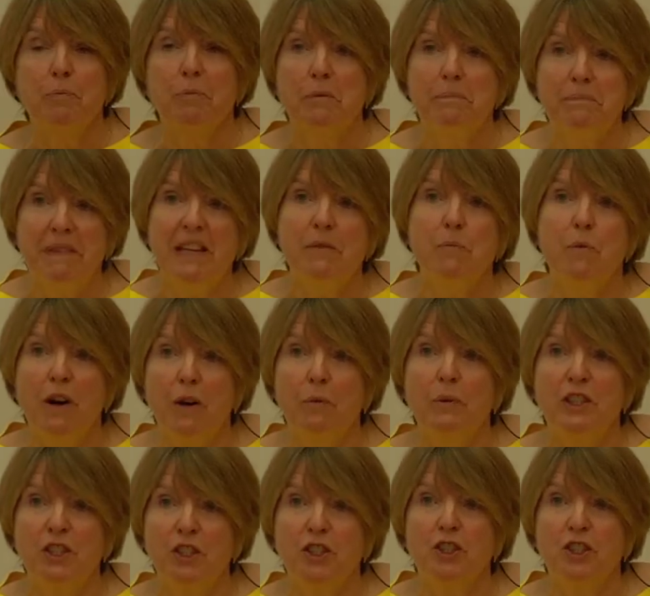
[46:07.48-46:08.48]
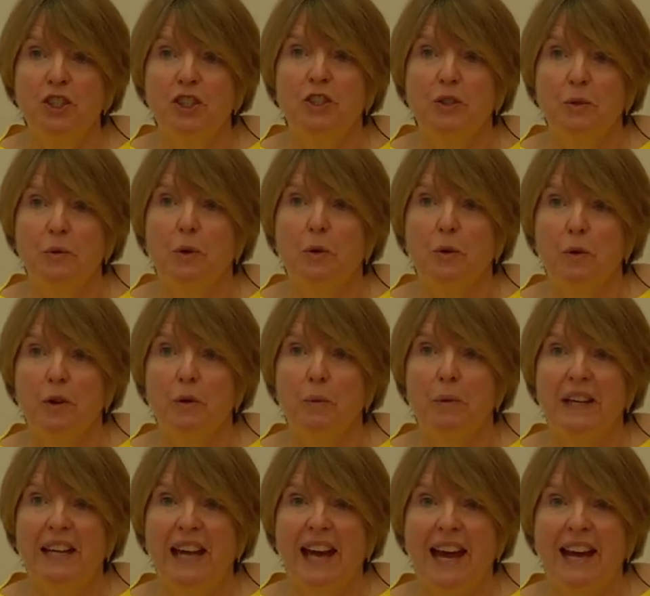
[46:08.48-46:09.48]
But meanwhile, we should do all that
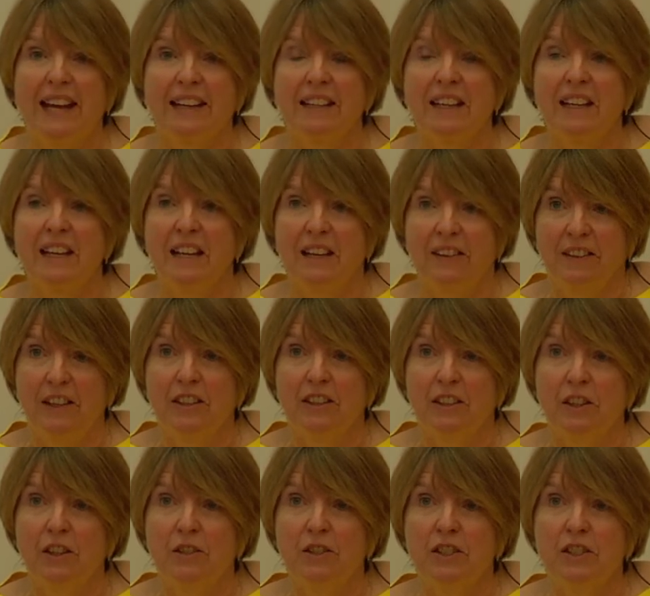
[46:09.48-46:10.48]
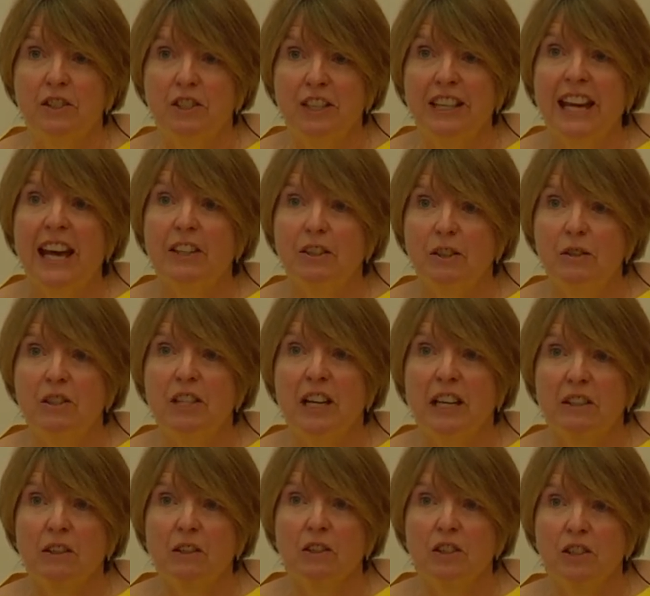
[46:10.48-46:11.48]
we can that to get new
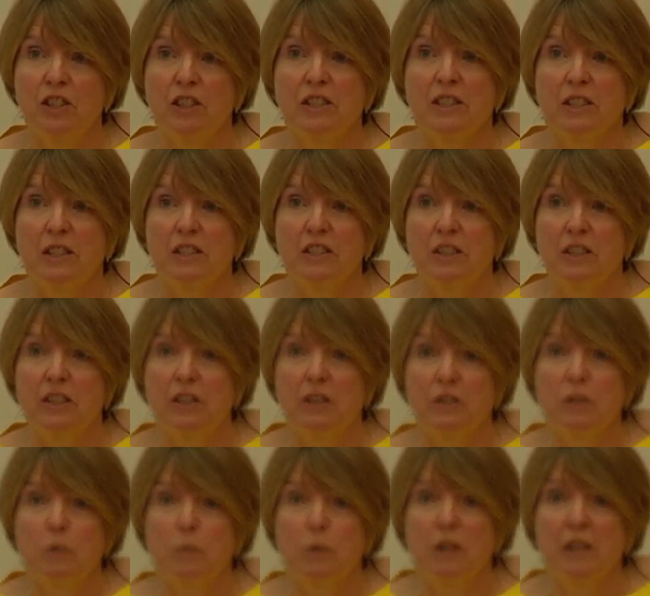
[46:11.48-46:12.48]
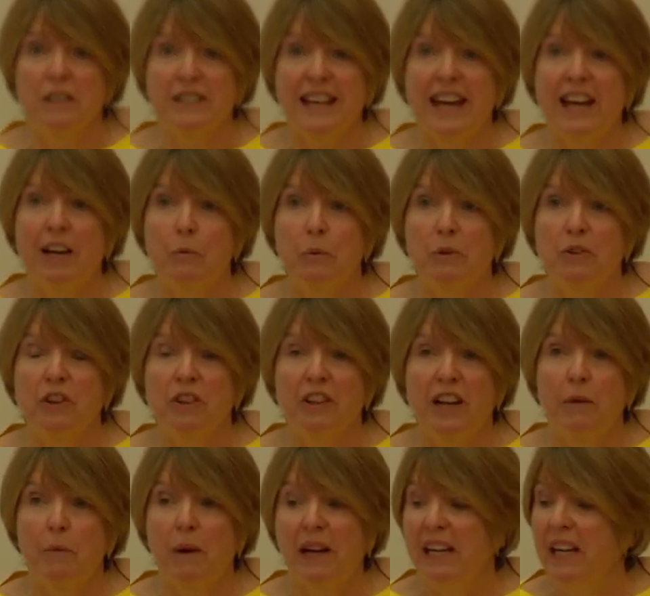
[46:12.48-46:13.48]
technologies to work, to help us on
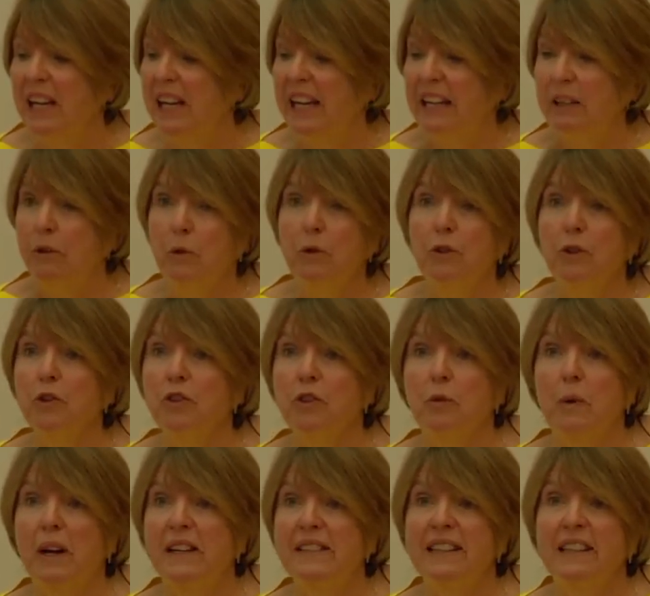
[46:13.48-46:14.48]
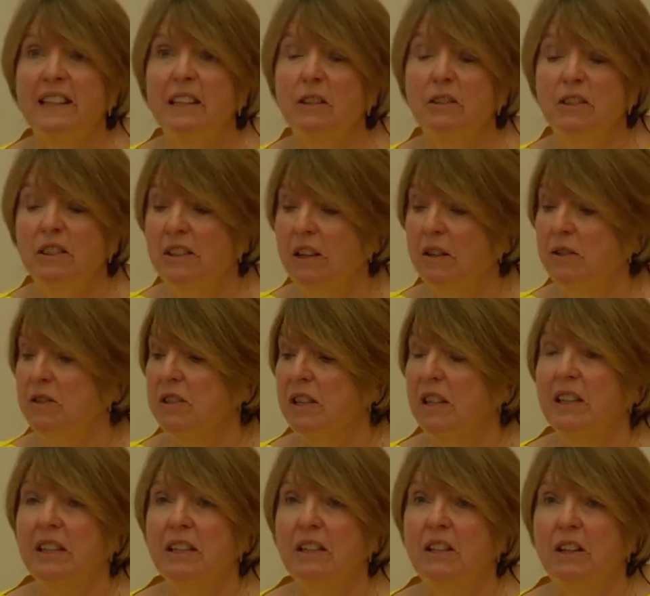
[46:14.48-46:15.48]
our way in all sorts of ways, including those
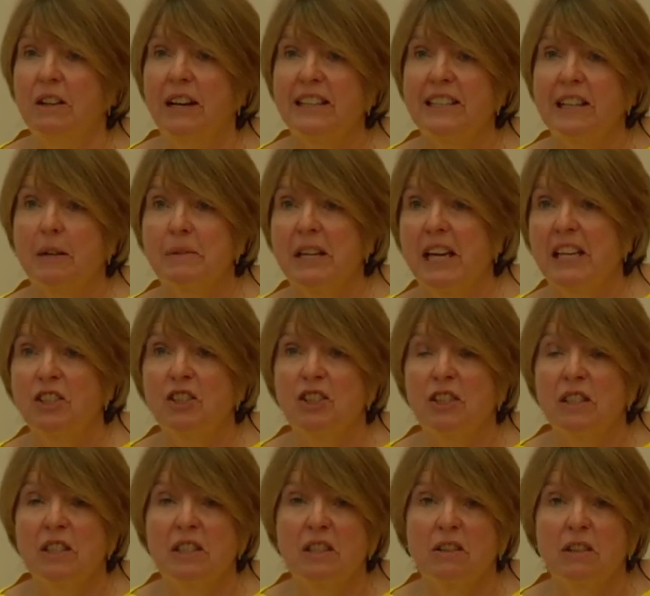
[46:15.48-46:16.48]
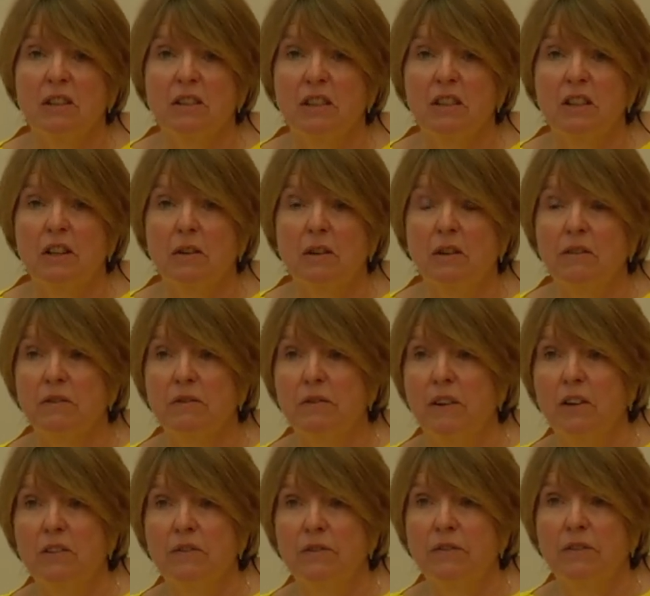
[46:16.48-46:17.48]
adaptations
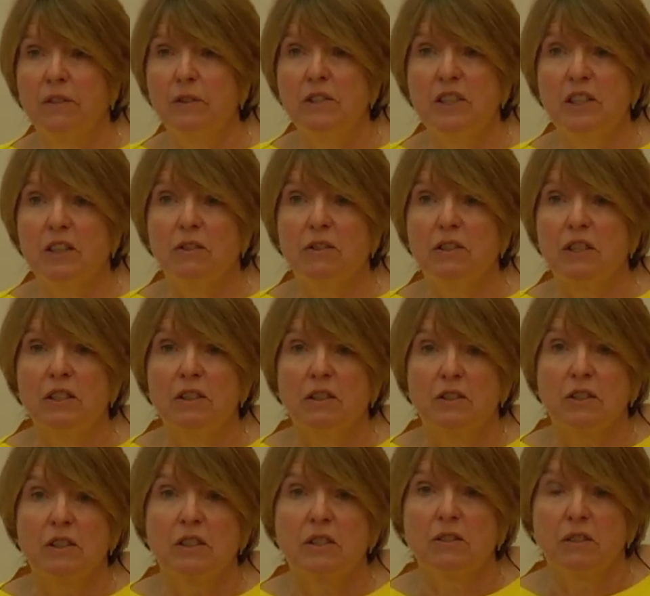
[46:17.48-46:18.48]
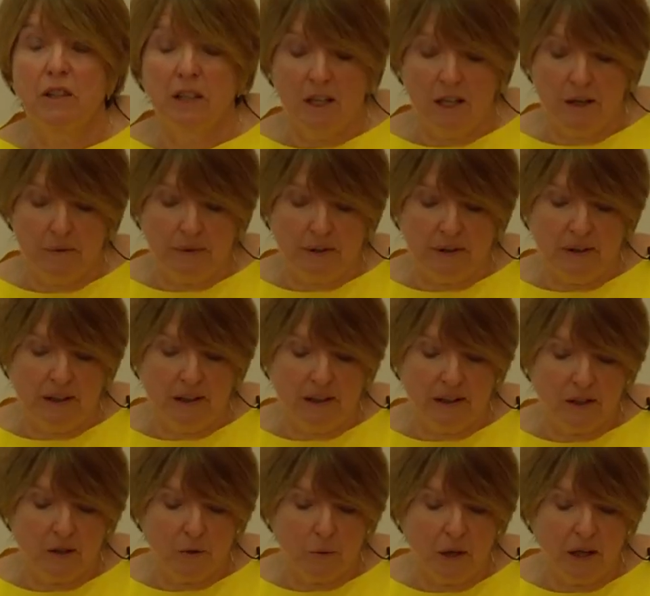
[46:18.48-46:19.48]
on food security, not just on climate and
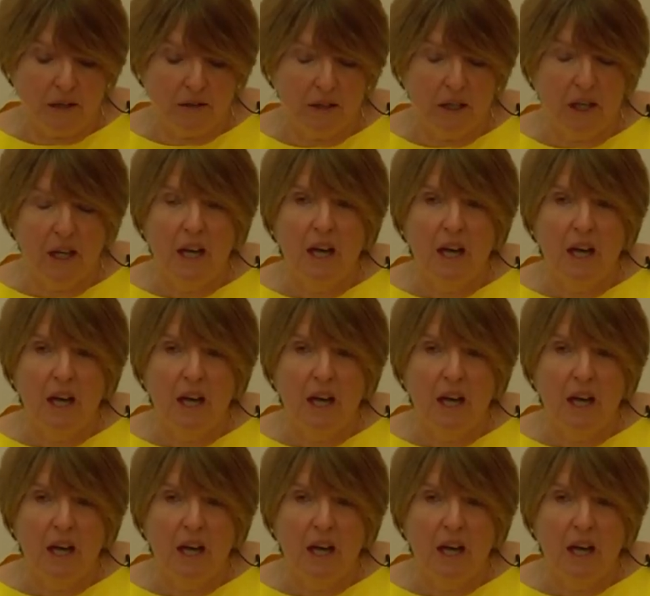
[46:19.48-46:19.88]
things as well.